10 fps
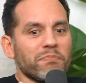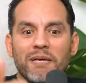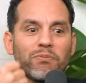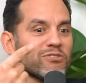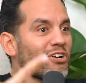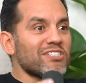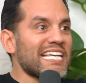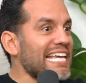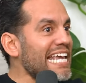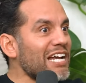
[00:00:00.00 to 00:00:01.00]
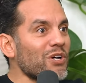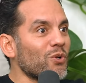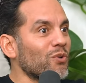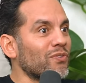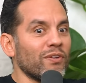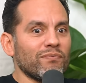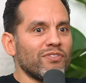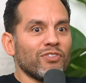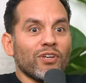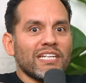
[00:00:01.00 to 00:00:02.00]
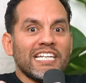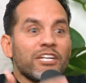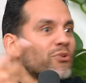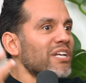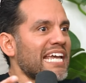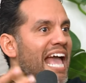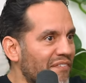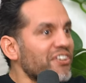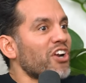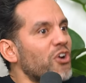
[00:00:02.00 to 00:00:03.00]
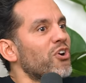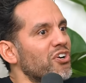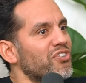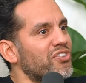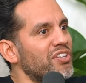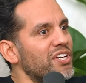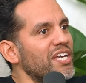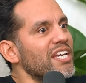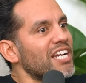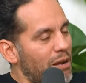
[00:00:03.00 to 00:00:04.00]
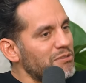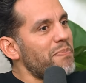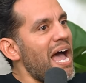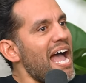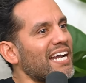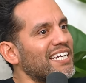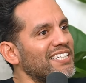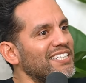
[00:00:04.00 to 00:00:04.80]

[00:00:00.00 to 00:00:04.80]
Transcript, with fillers: People start to heal. The, the literally heaven mm-hmm. on earth. Oh yeah. Comes back.